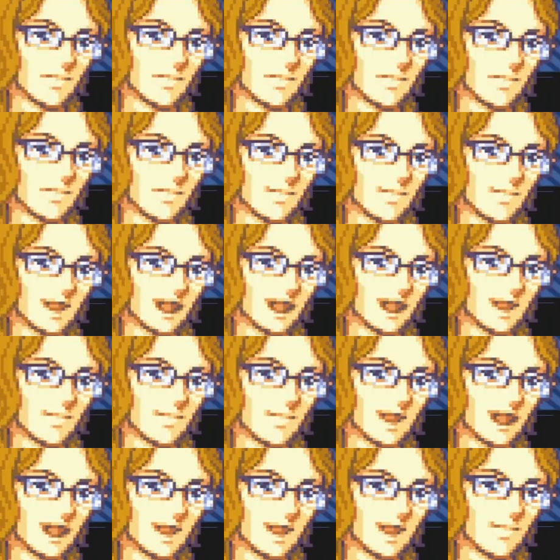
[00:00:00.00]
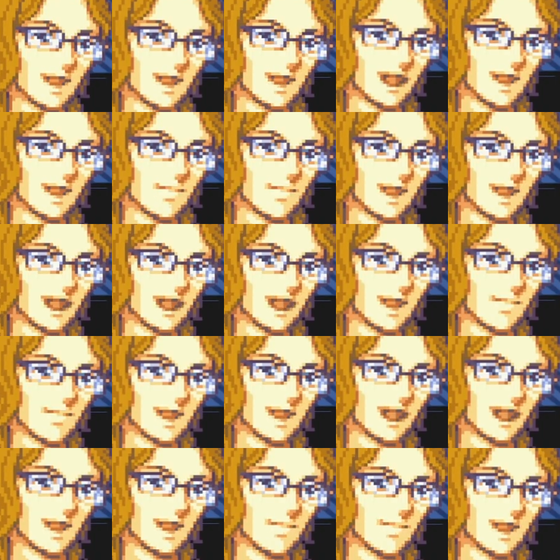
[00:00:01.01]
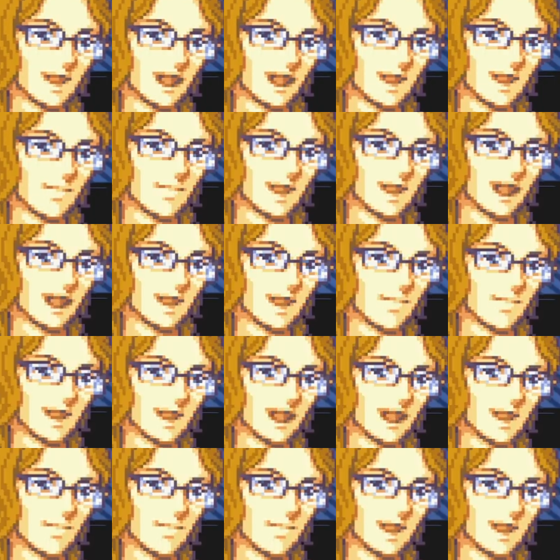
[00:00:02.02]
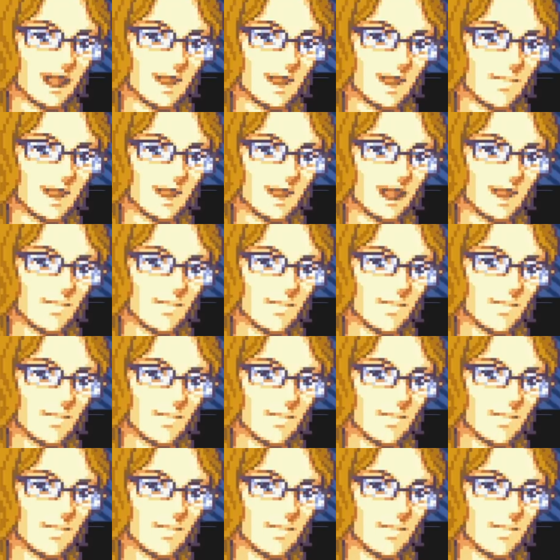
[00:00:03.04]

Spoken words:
There's a certain way that a Metroidvania character's momentum is.